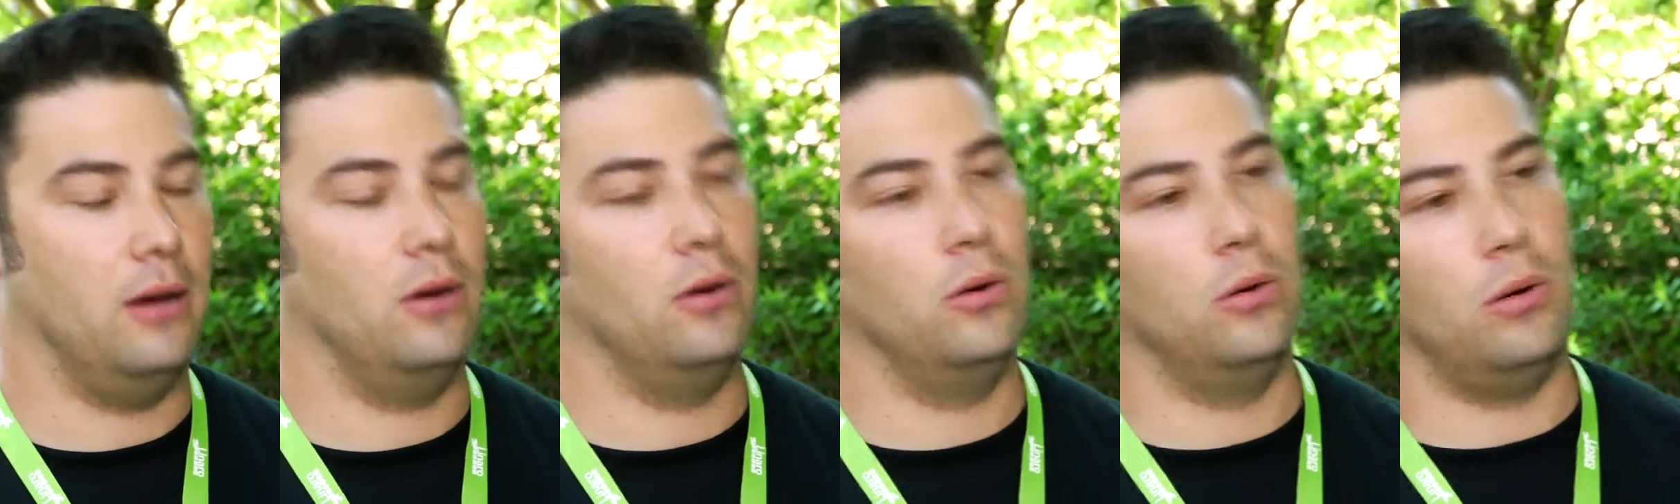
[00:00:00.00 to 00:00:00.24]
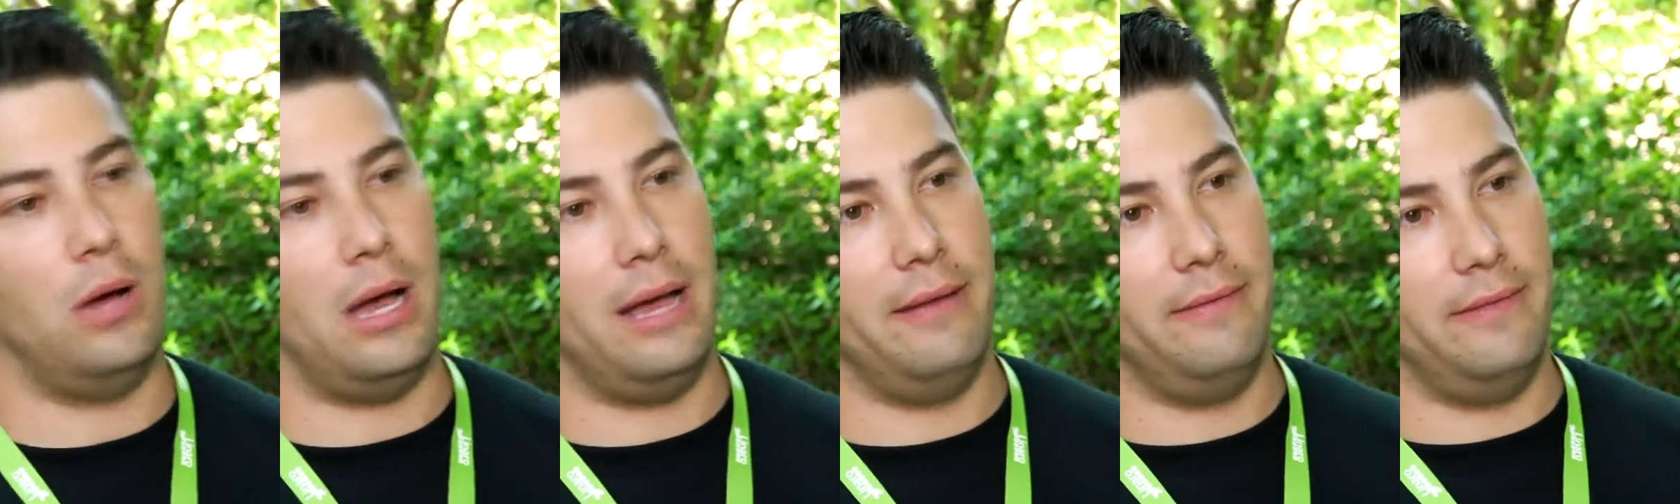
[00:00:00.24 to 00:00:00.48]

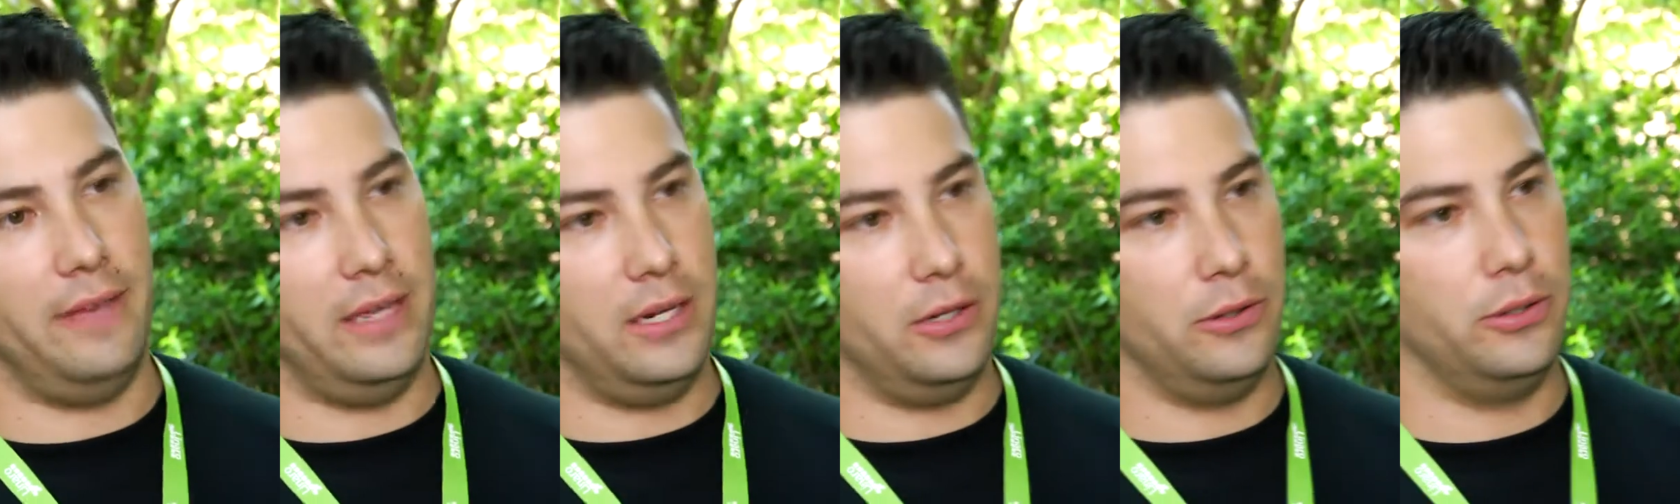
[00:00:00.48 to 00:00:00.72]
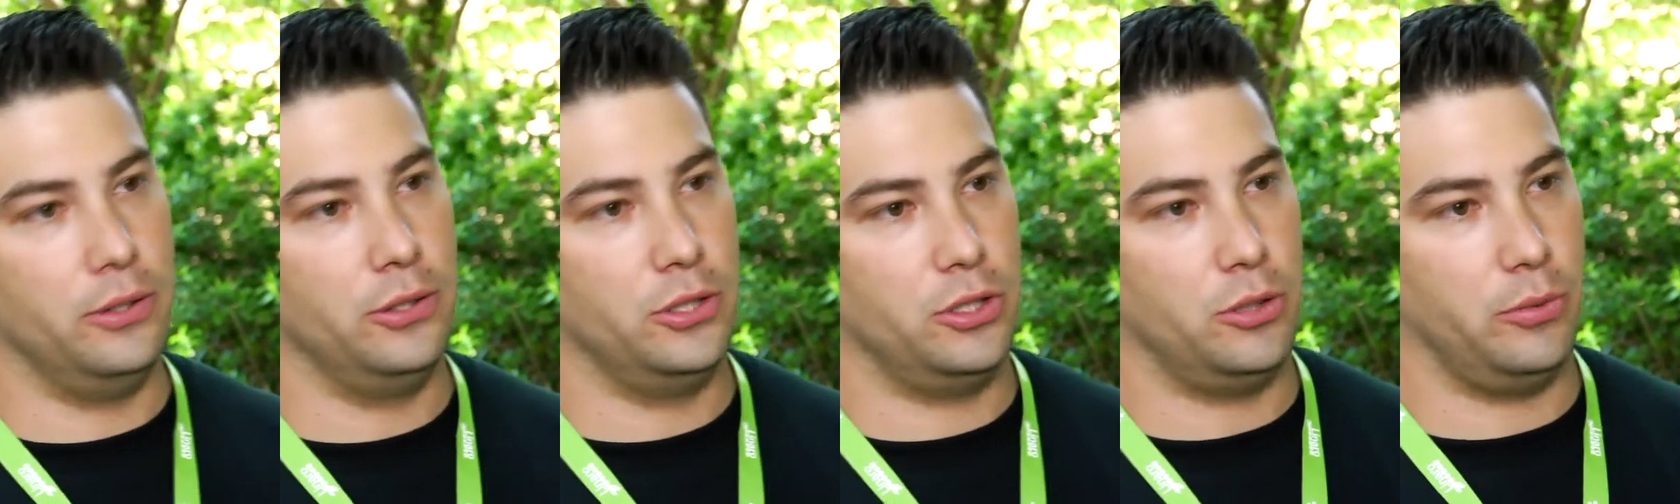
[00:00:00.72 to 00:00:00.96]
oh, I've
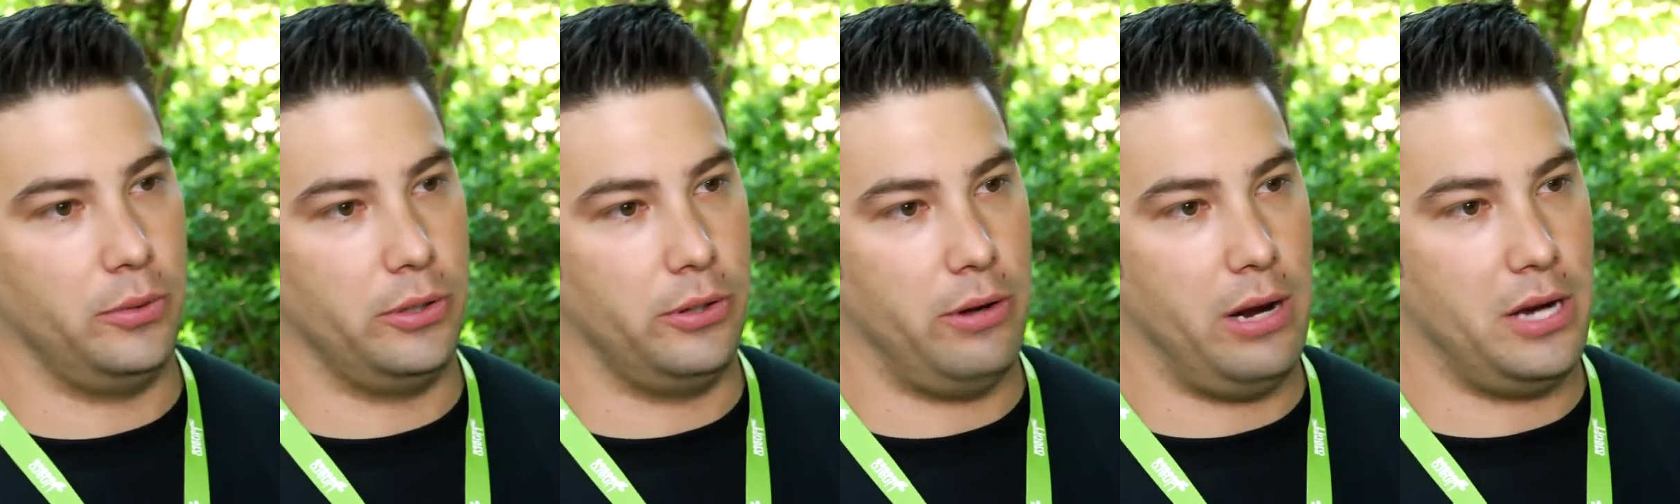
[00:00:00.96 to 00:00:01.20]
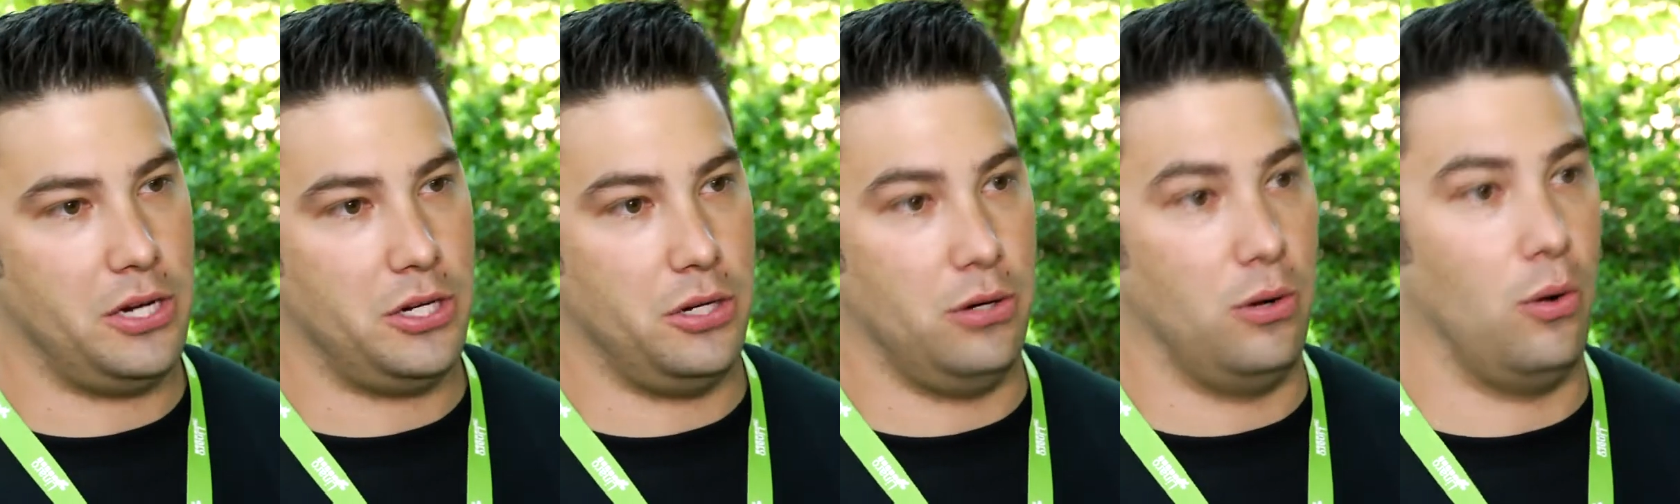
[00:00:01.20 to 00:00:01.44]
introduced a
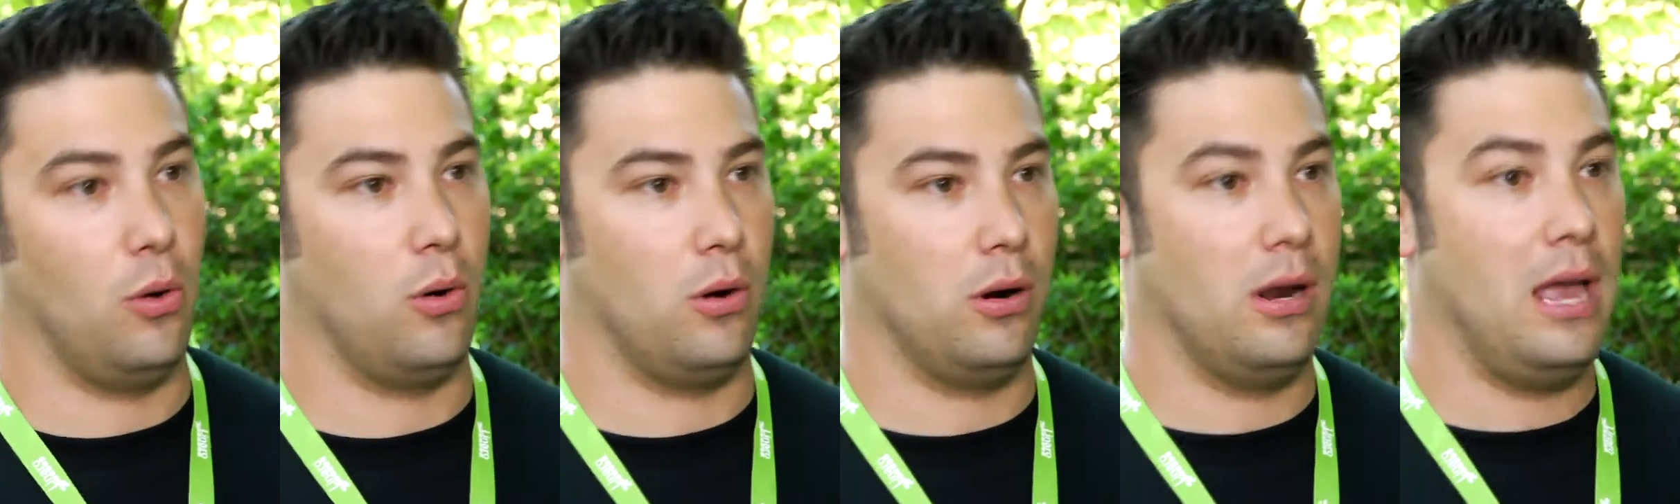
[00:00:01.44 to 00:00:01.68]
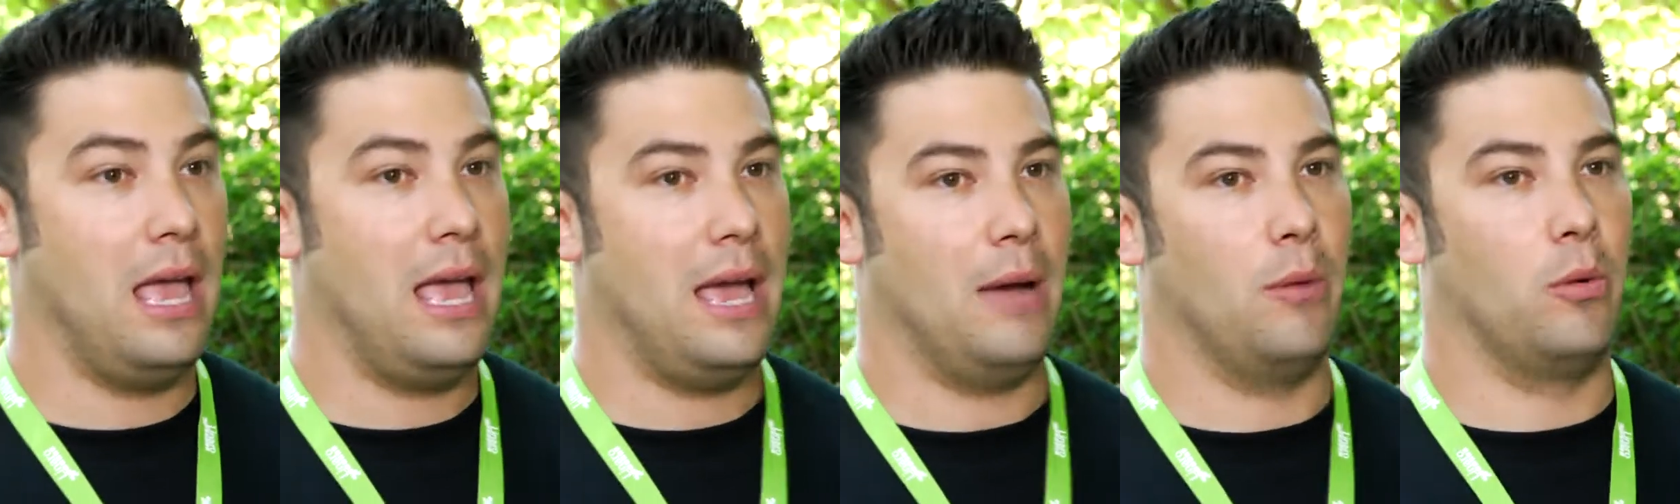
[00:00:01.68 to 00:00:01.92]
regression, or
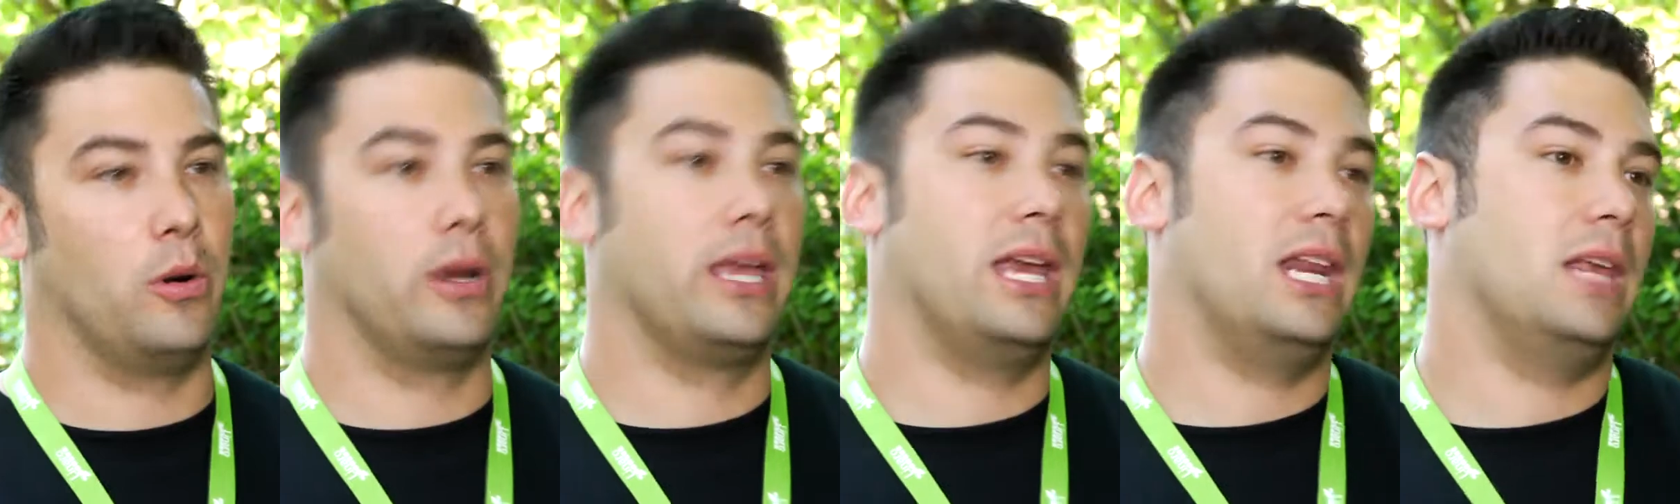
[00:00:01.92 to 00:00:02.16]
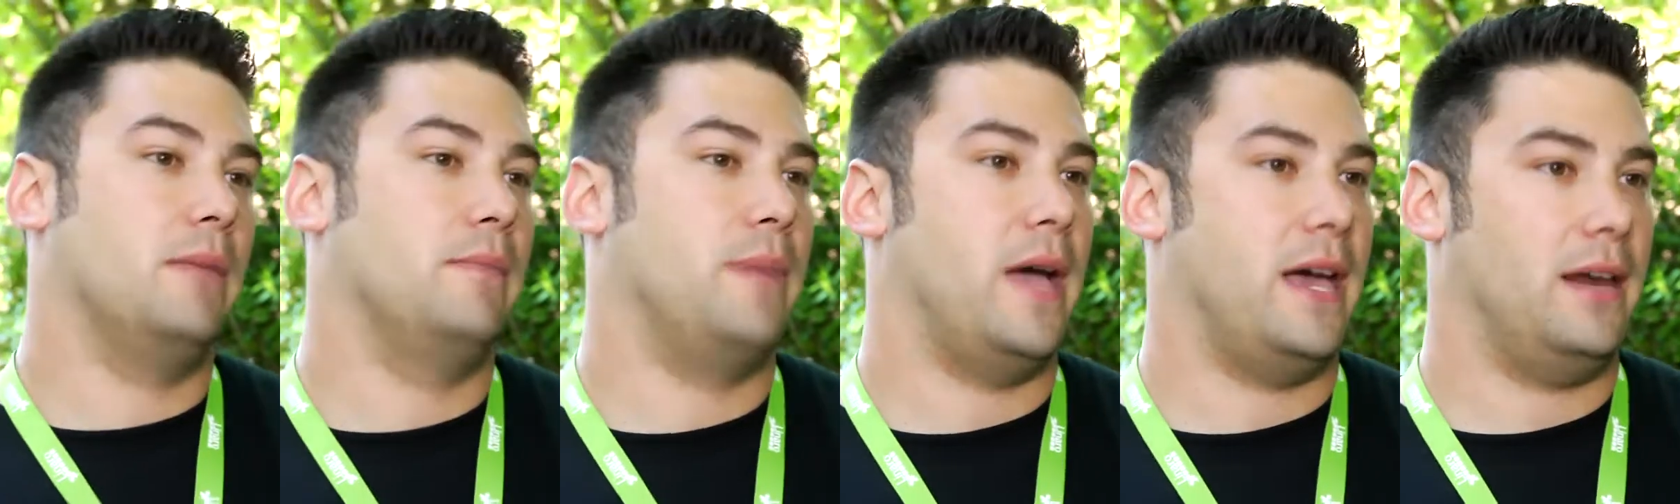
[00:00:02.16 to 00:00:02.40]
we're
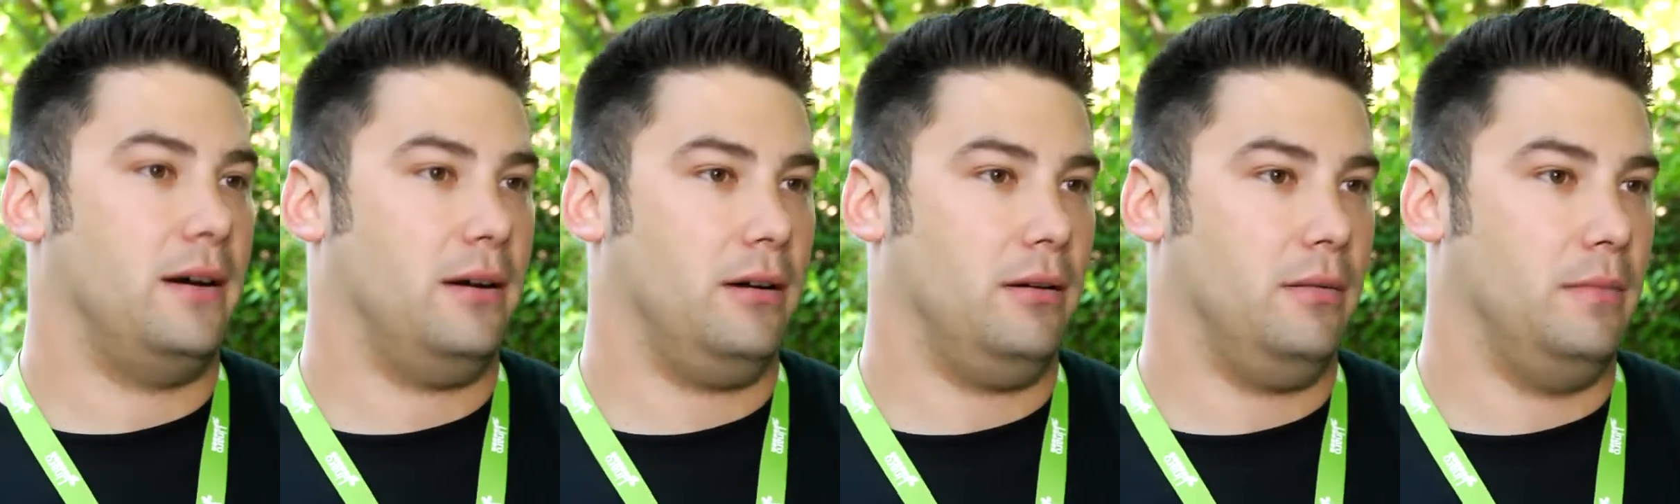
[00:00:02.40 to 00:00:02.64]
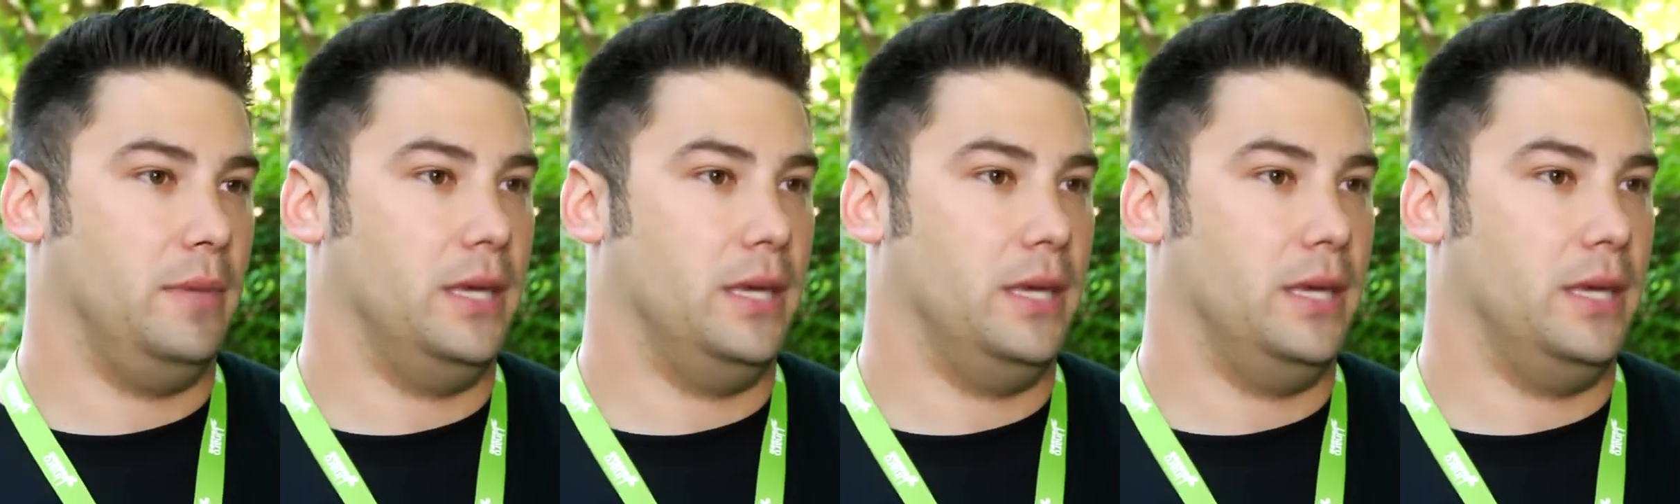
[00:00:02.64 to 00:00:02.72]
getting better,